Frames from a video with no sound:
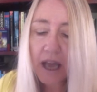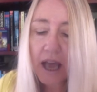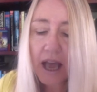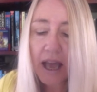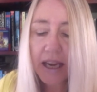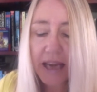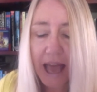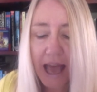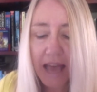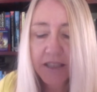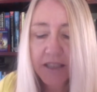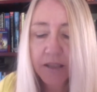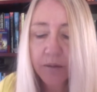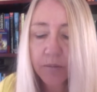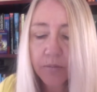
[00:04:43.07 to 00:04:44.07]
An
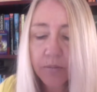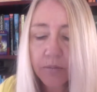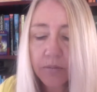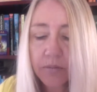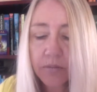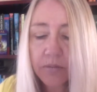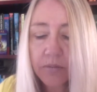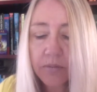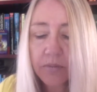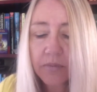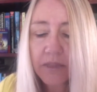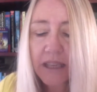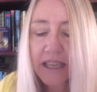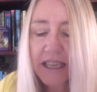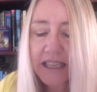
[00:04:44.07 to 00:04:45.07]
atom
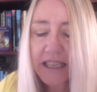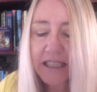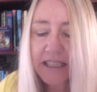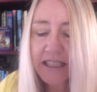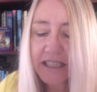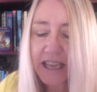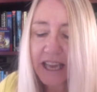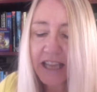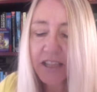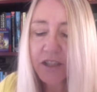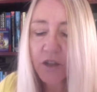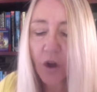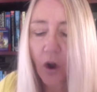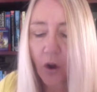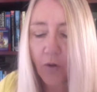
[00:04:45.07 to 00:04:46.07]
is a dance
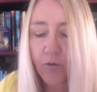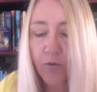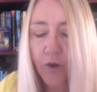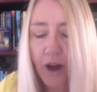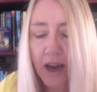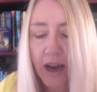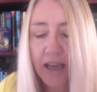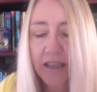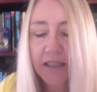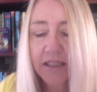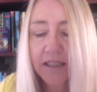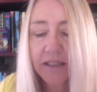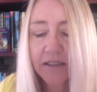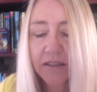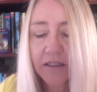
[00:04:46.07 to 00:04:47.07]
of
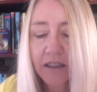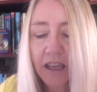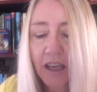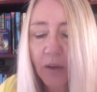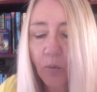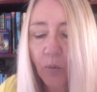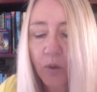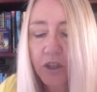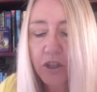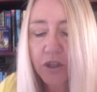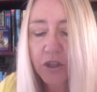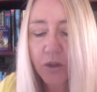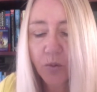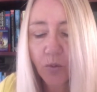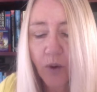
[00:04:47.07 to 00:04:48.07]
rays in which
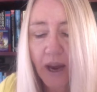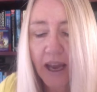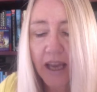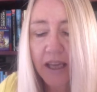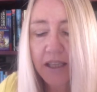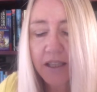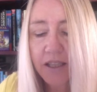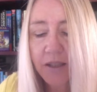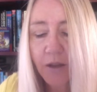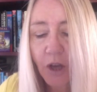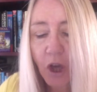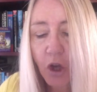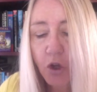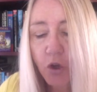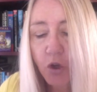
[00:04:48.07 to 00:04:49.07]
the rays
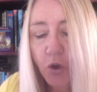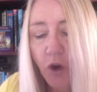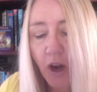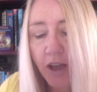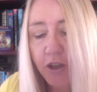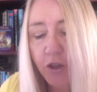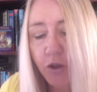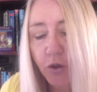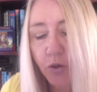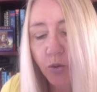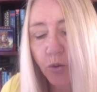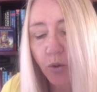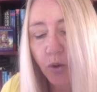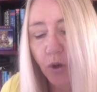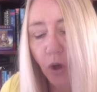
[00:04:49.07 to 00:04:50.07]
try
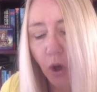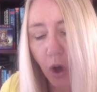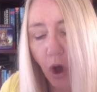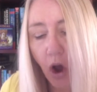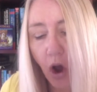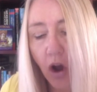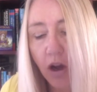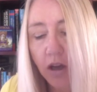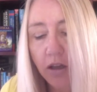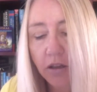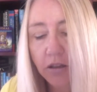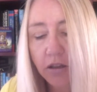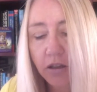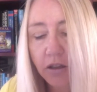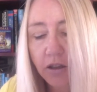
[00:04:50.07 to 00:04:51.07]
to lock,
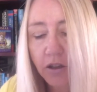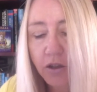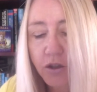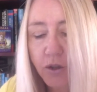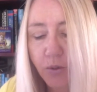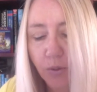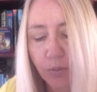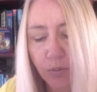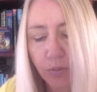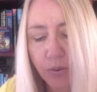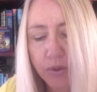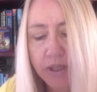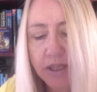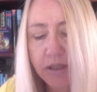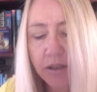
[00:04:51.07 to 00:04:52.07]
to
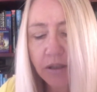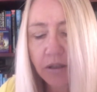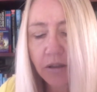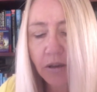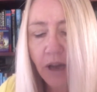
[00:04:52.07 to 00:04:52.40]
imprison